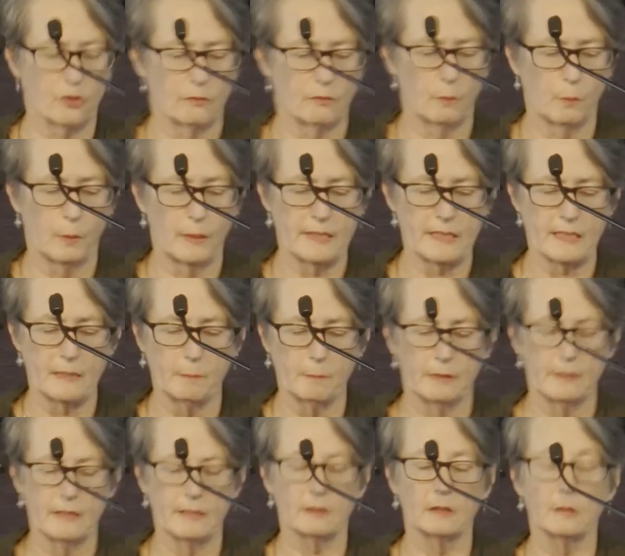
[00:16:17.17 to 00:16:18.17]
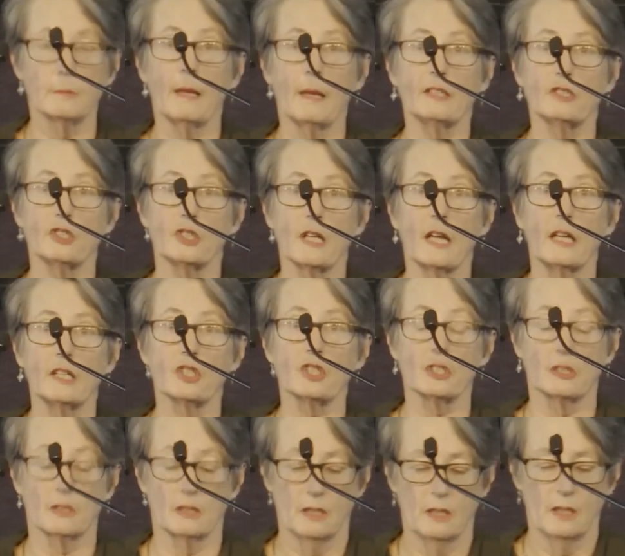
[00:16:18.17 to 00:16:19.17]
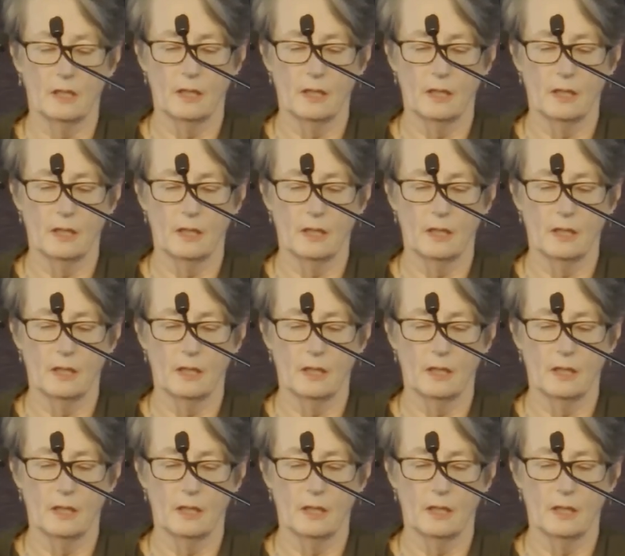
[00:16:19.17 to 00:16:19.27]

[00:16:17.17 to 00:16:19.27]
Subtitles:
Western political imagination,